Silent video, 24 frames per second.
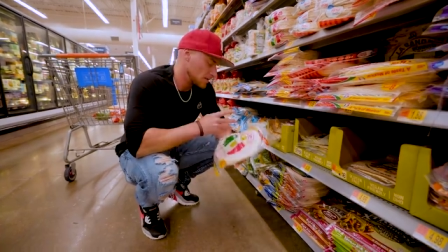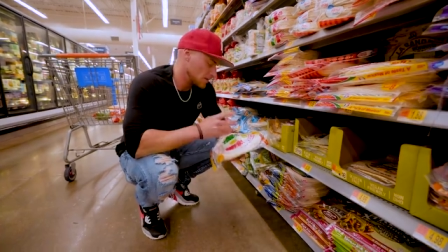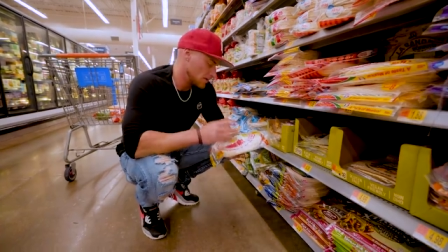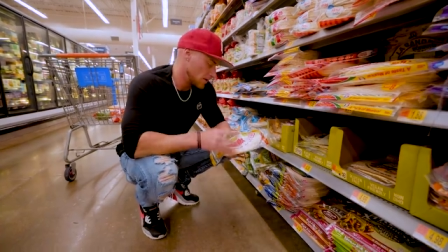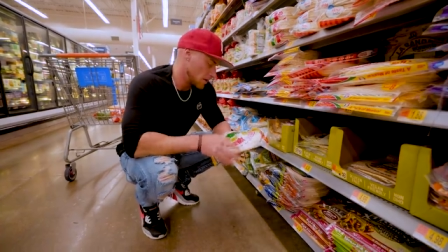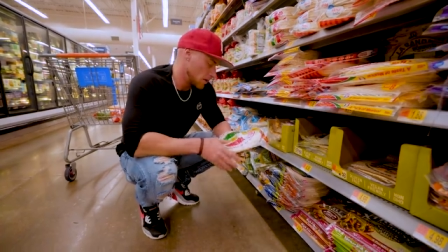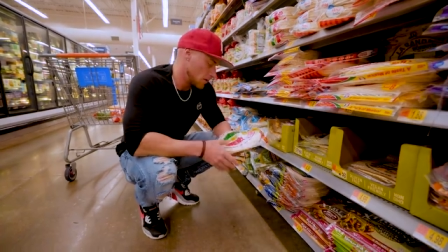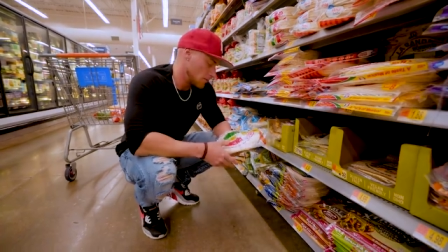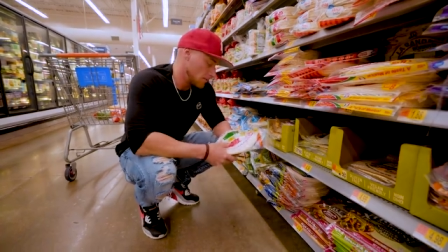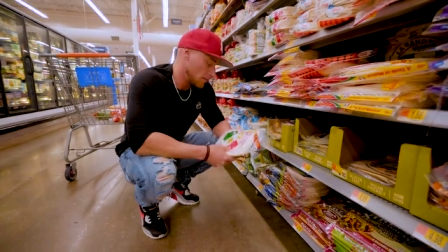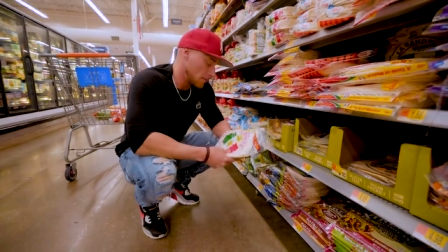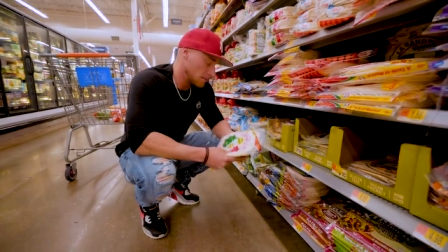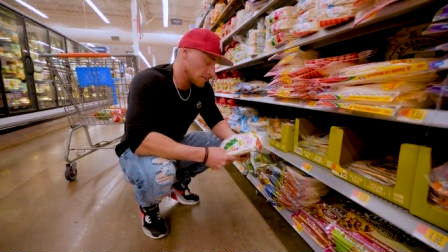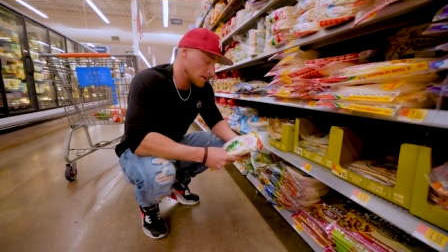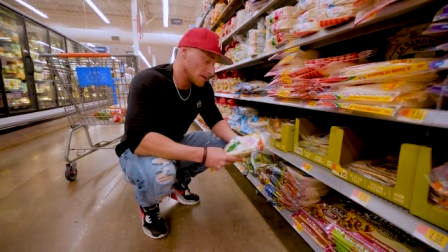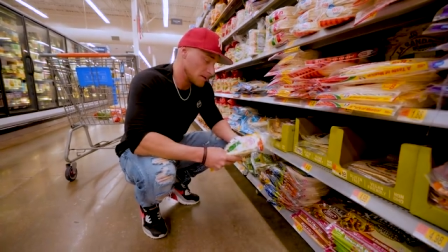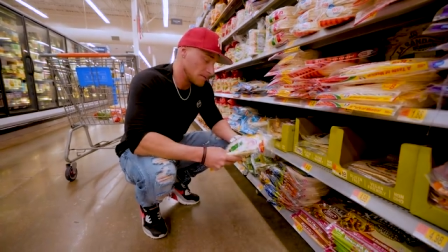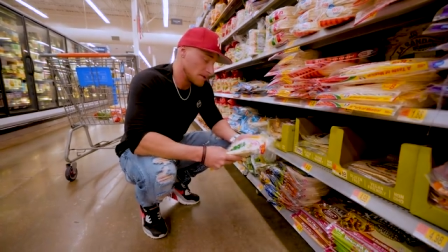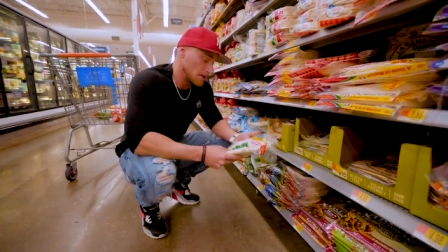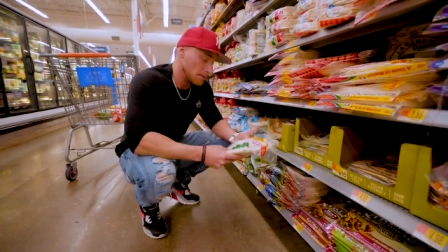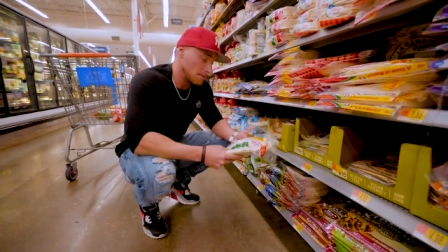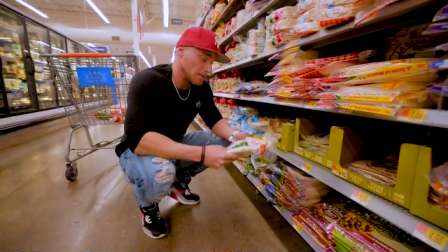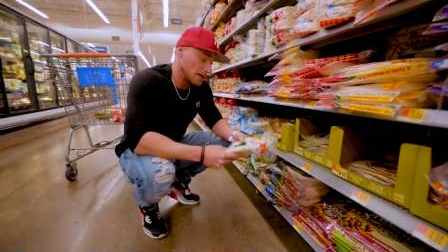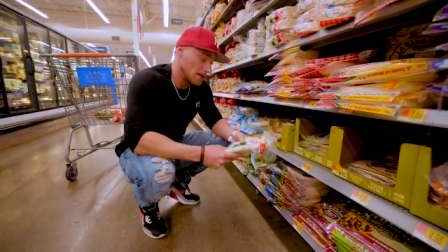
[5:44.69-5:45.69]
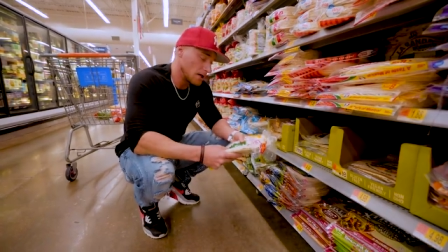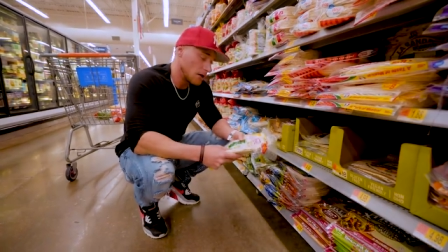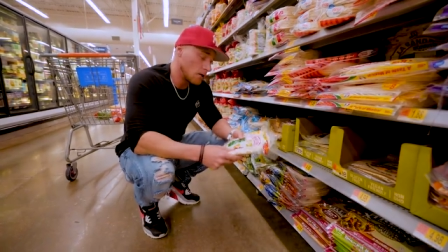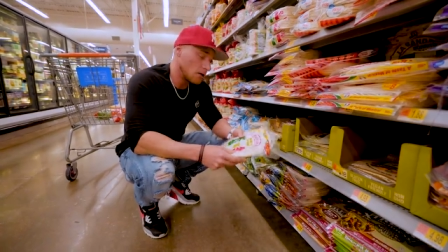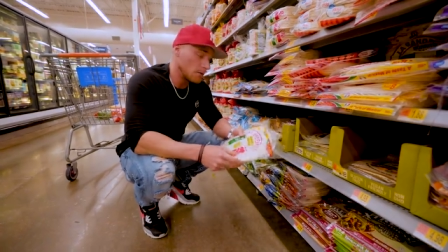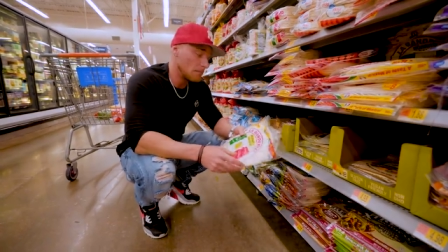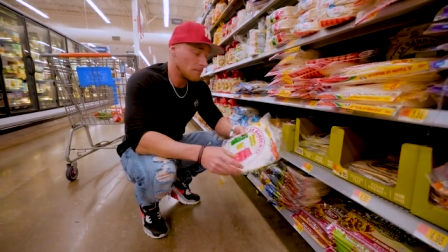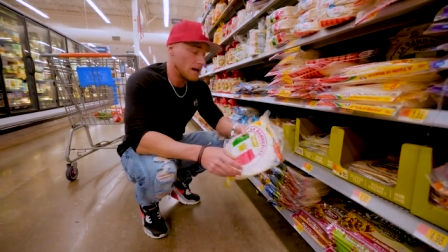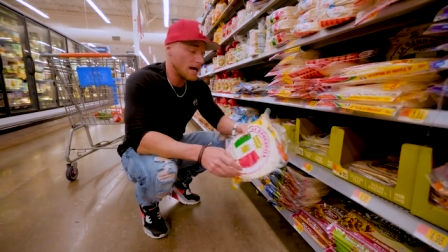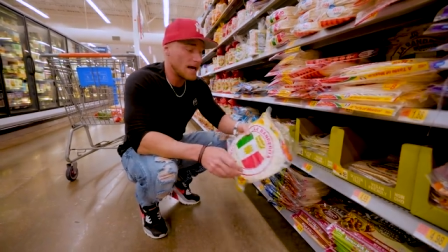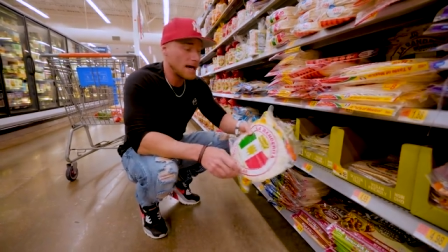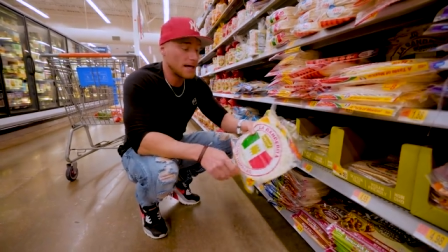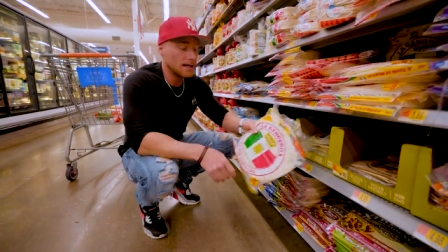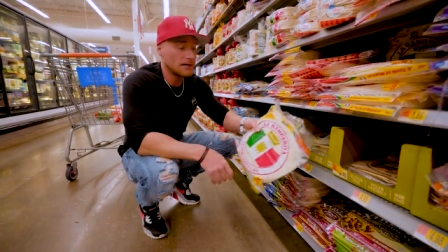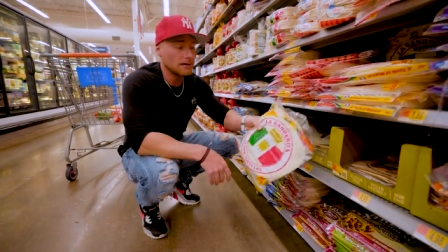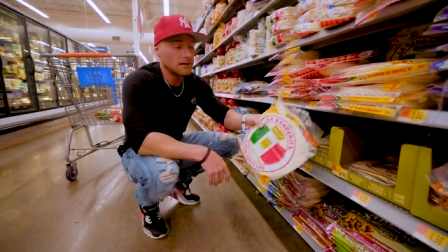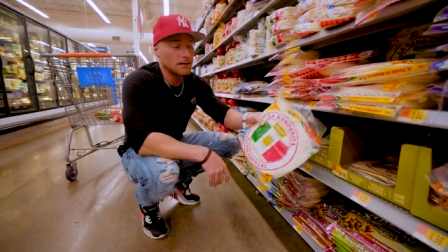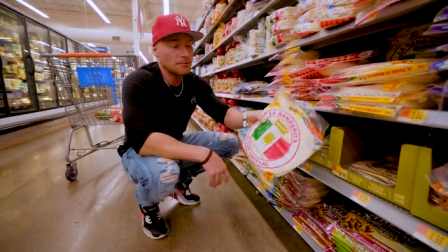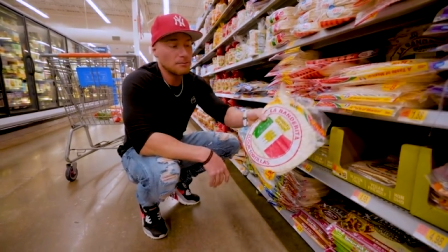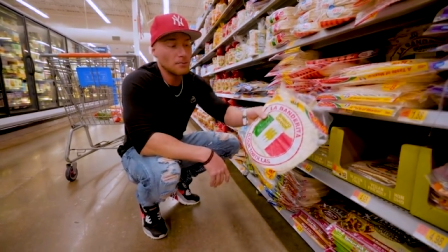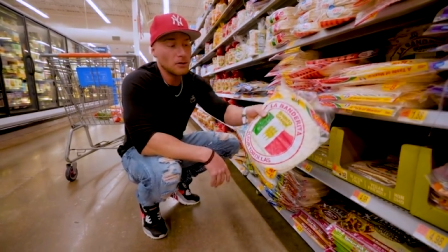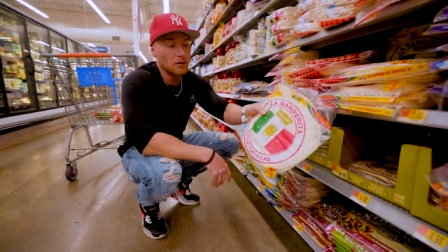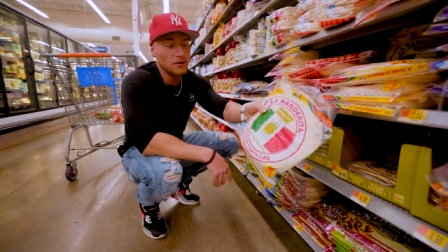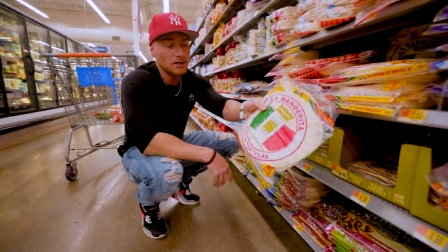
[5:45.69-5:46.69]
So you give me a big old bag of
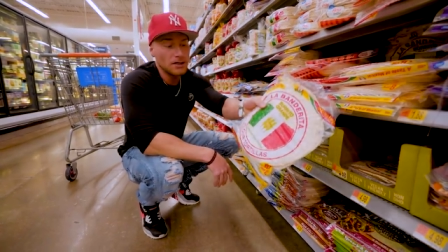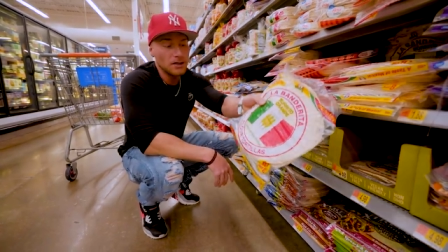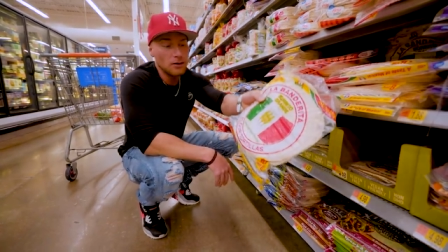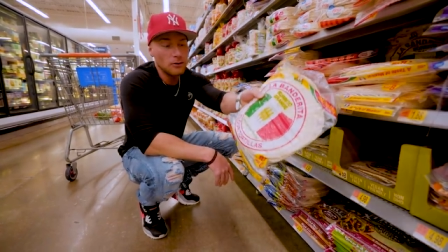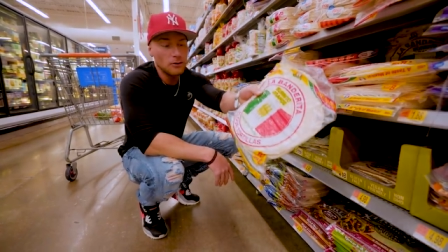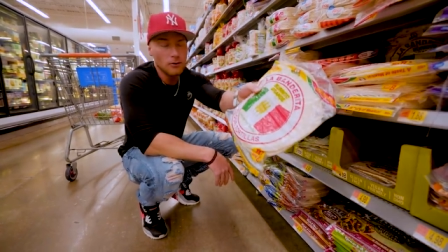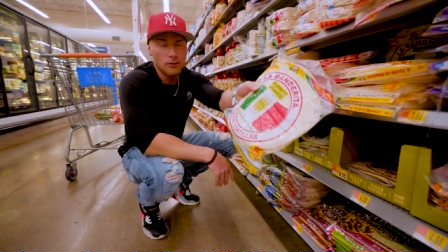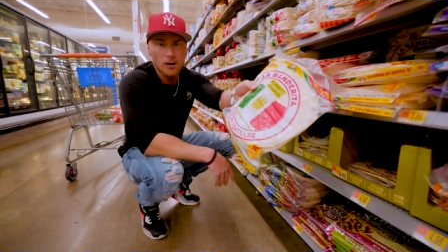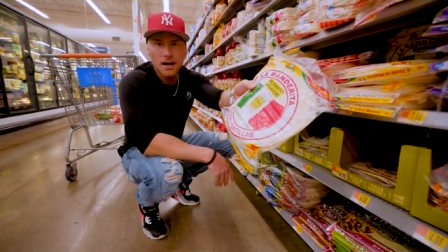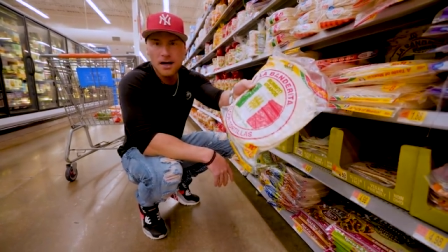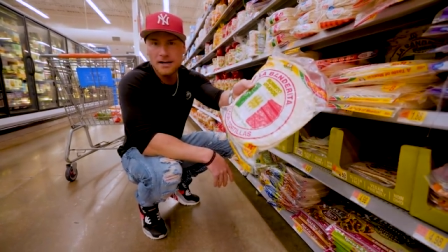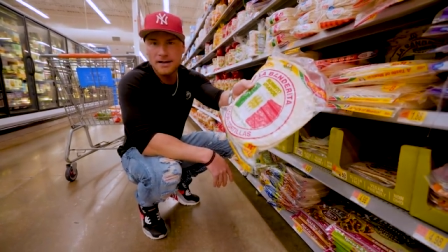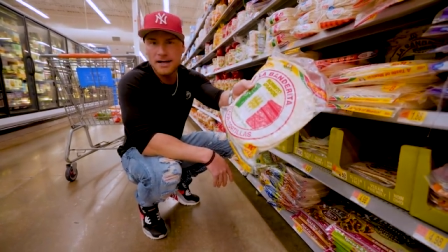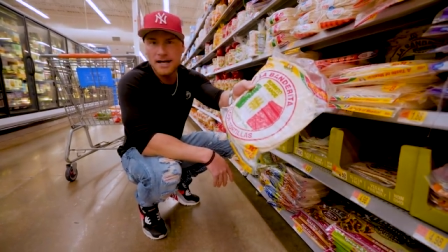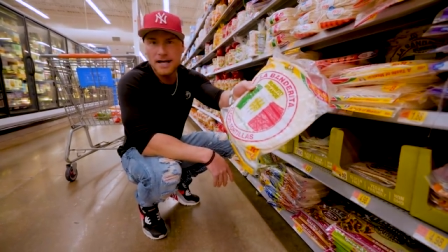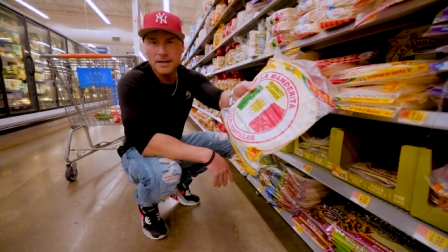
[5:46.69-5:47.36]
the burrito grande,